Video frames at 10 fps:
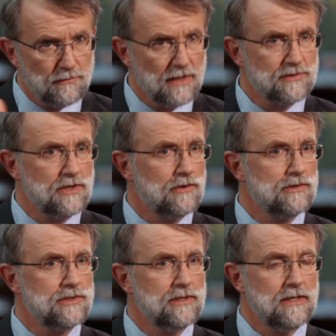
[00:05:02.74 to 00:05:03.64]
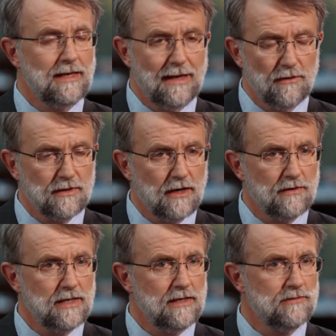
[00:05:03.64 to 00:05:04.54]
address the urgent health care
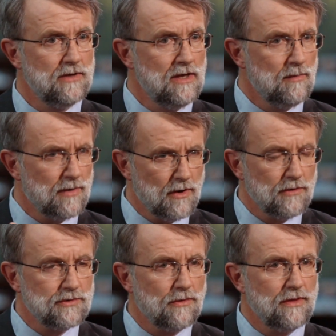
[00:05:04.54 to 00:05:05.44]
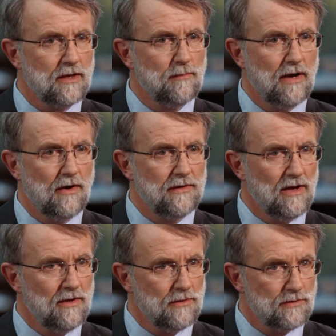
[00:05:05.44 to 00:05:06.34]
needs, but also think about
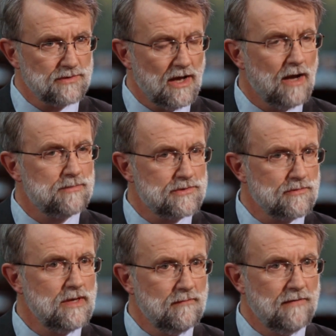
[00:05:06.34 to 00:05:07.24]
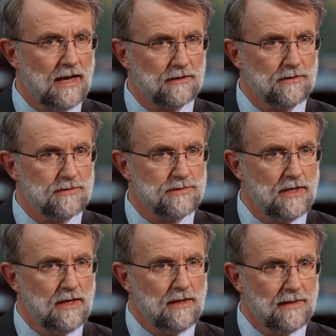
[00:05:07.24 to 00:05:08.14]
those upstream factors
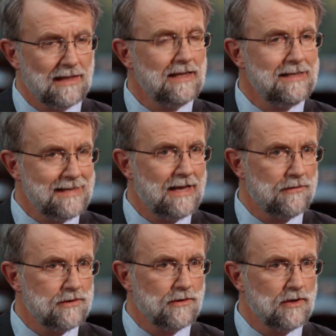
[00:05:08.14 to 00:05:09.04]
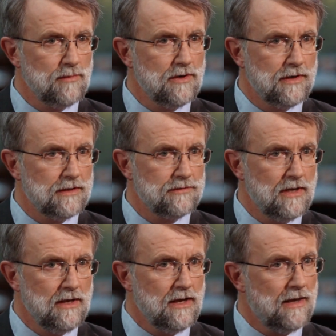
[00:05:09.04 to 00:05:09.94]
that lead to healthier communities.
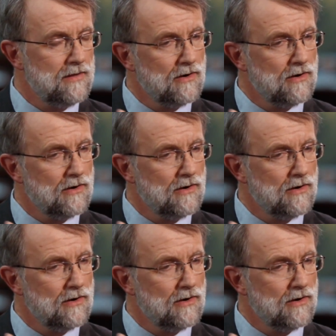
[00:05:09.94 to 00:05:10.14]
And